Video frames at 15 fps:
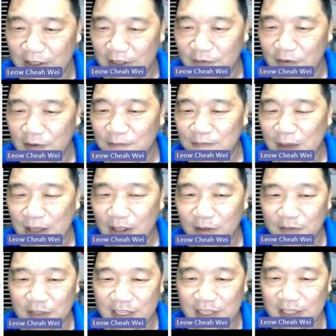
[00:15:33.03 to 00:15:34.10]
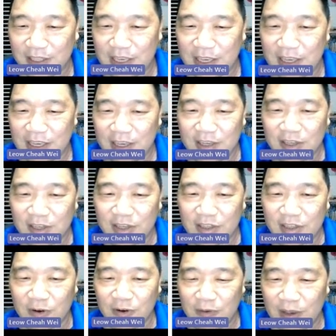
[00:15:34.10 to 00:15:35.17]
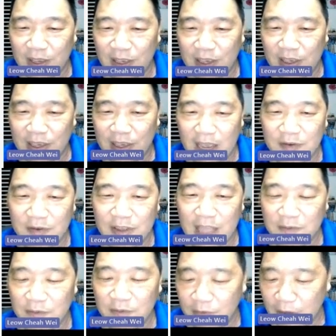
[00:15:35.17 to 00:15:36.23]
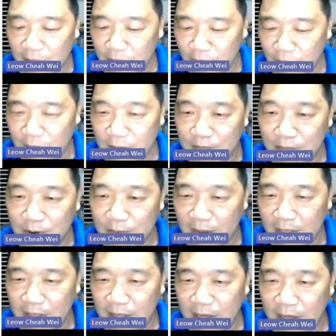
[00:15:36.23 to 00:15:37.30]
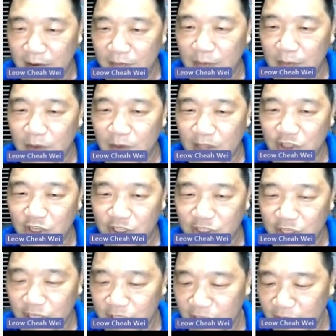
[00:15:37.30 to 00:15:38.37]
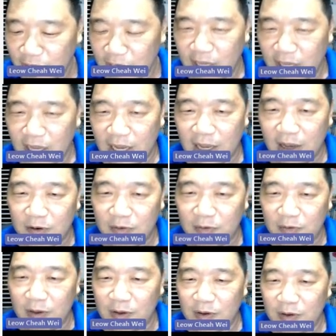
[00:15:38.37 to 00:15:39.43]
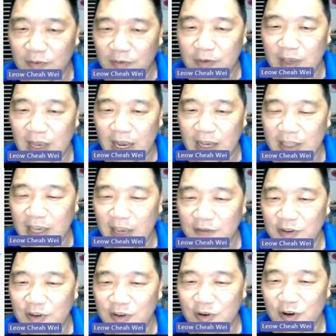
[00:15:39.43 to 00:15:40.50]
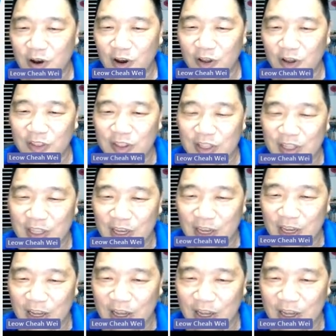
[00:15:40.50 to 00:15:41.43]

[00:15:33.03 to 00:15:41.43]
different part of the city. So every time we want to implement firmware changes, we either have to go on